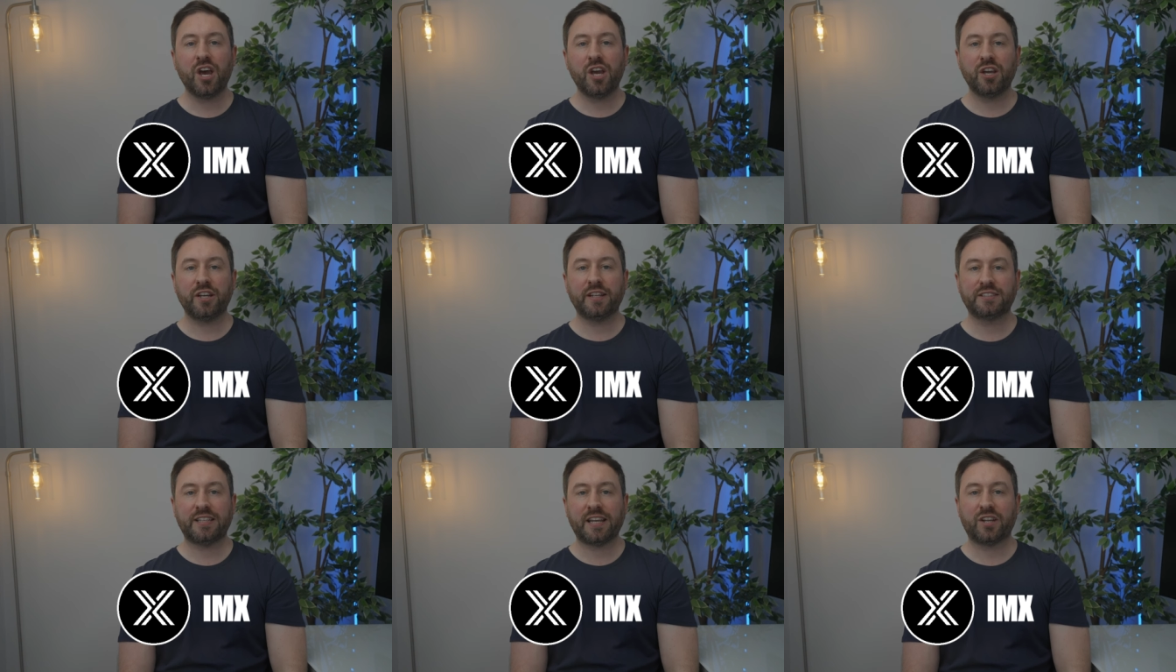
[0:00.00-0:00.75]

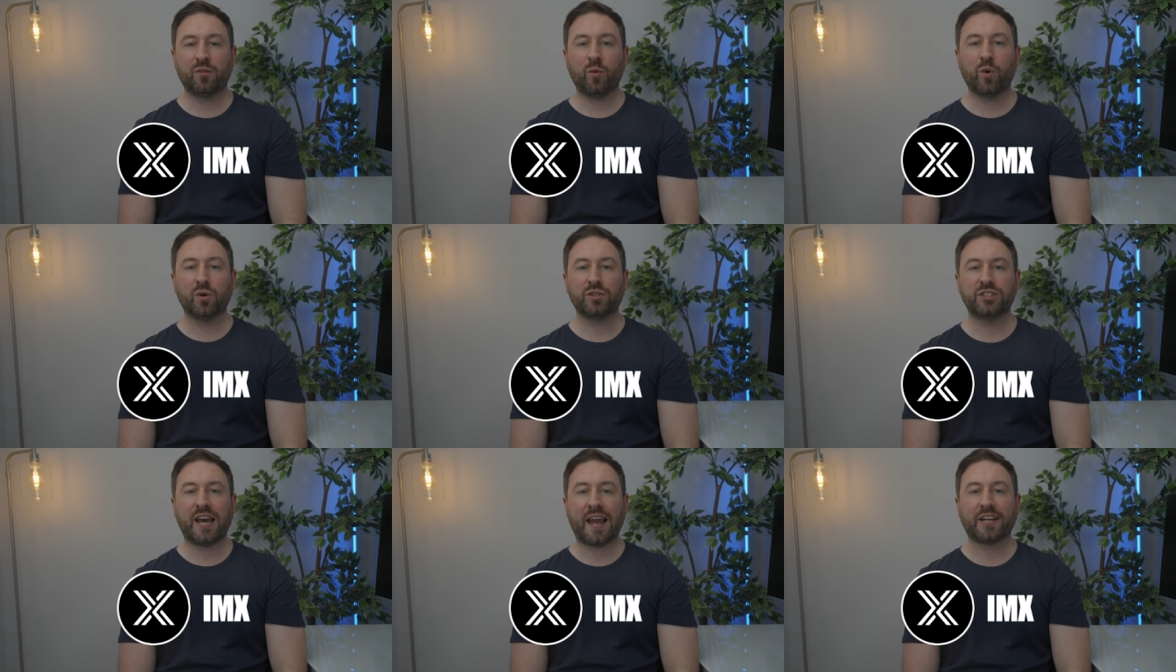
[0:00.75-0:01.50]
earning stake
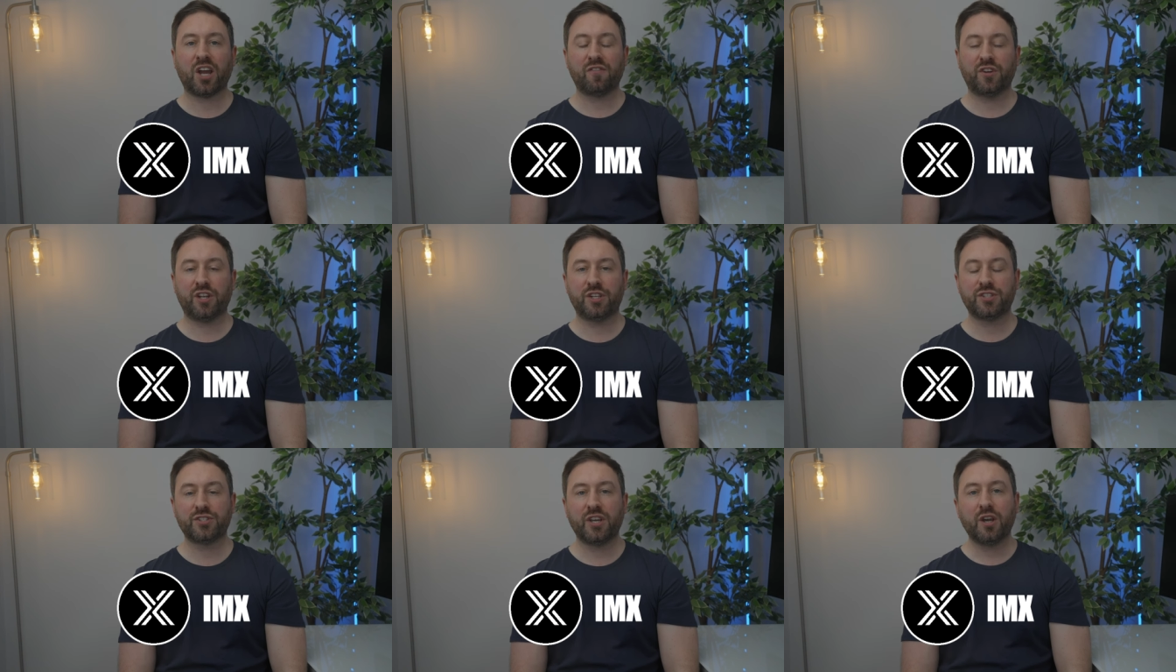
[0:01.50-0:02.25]
rewards, and
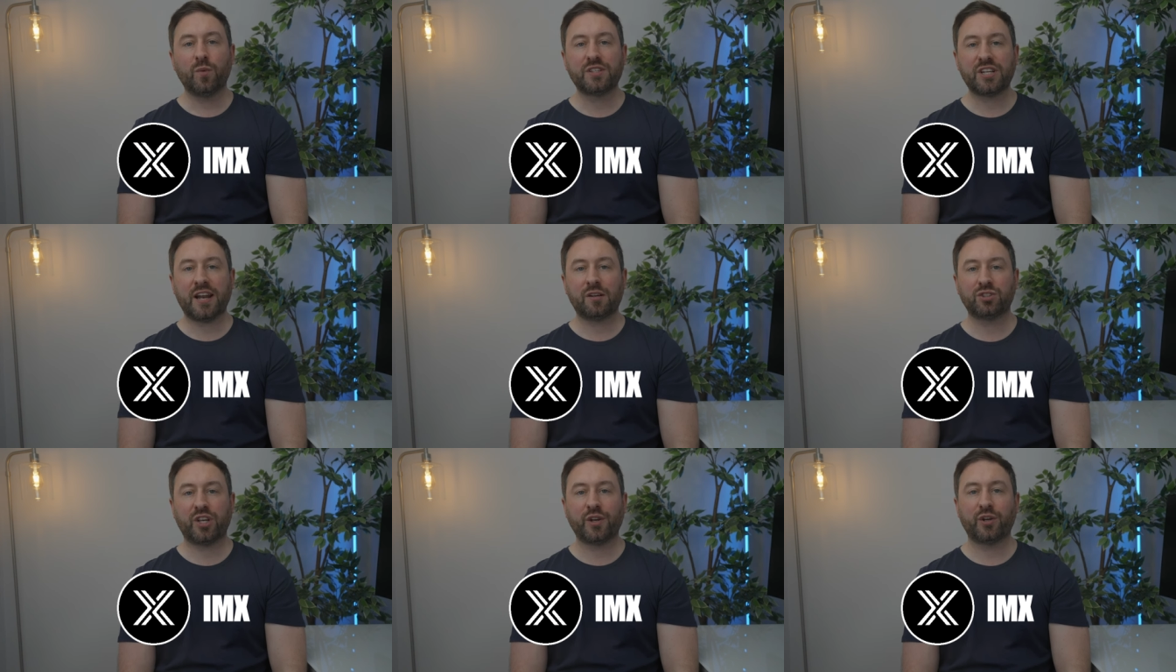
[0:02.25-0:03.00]
governance, which
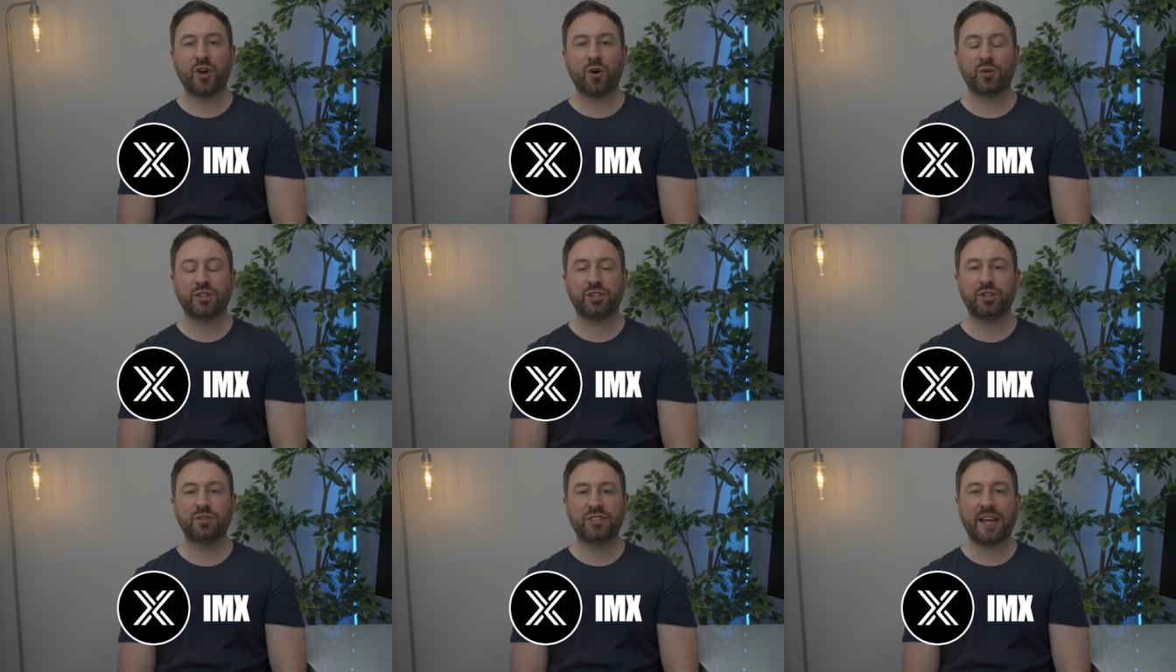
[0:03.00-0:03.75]
allows token holders
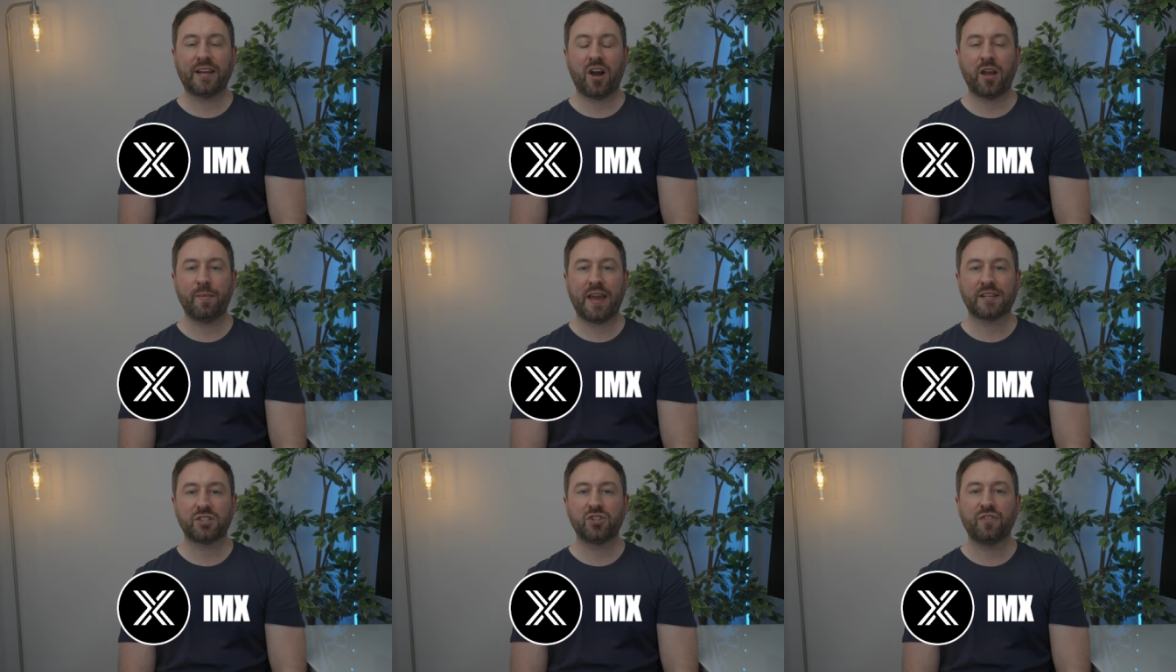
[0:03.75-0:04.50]
who stake
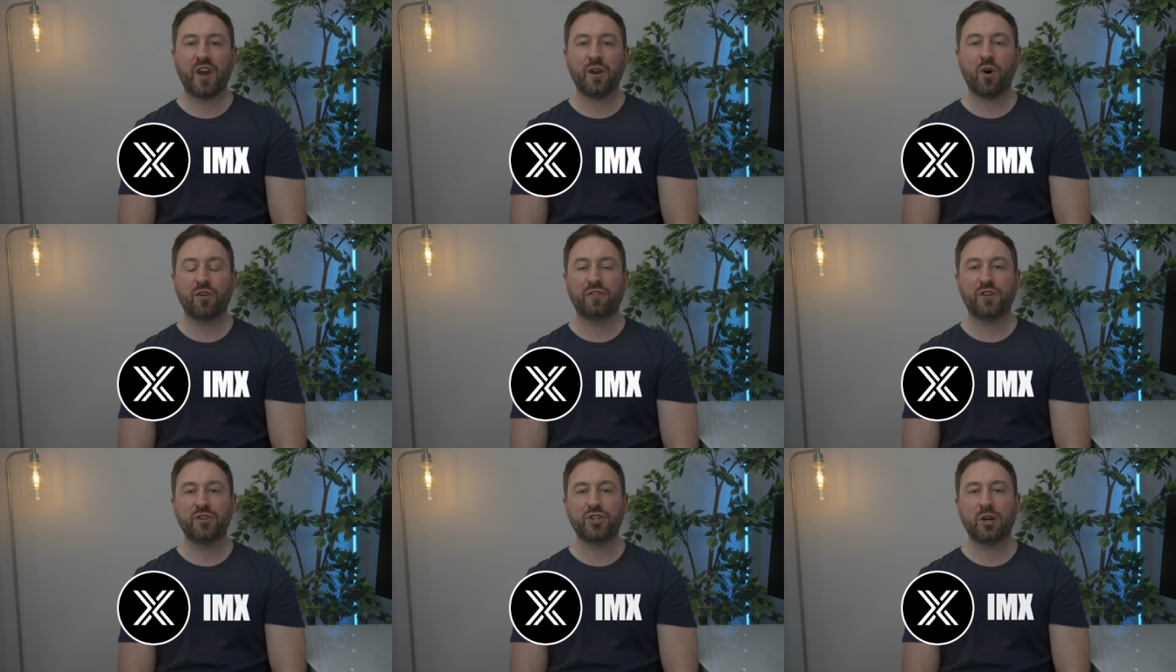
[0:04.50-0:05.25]
IMX to vote on
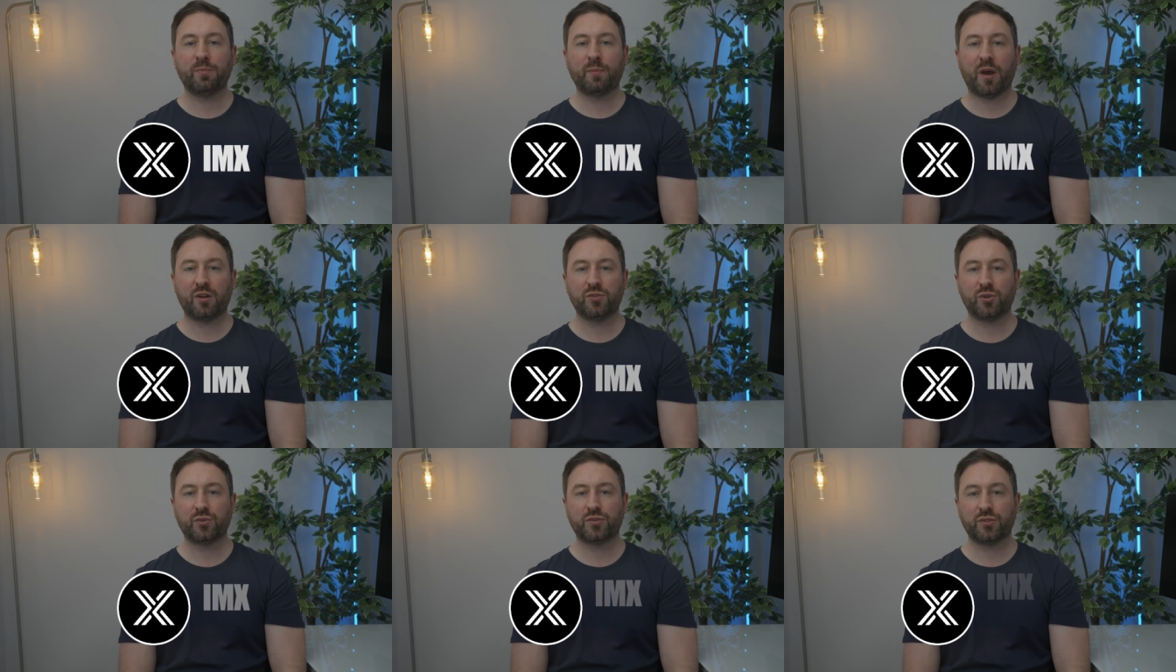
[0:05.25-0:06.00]
future
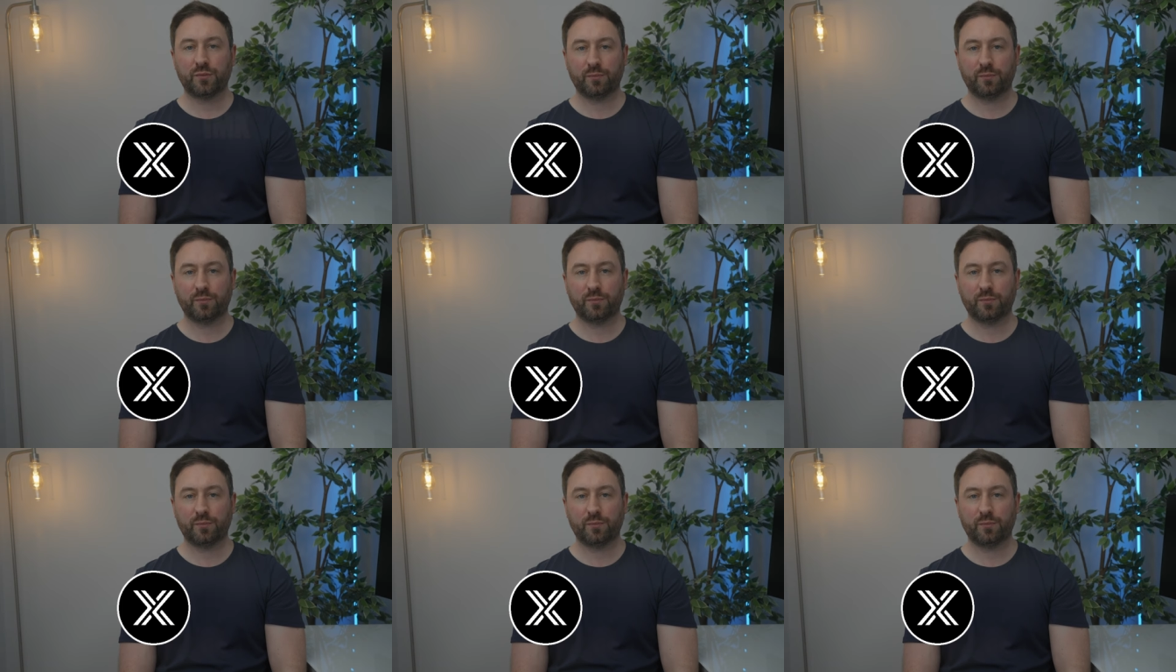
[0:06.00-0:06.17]
proposals.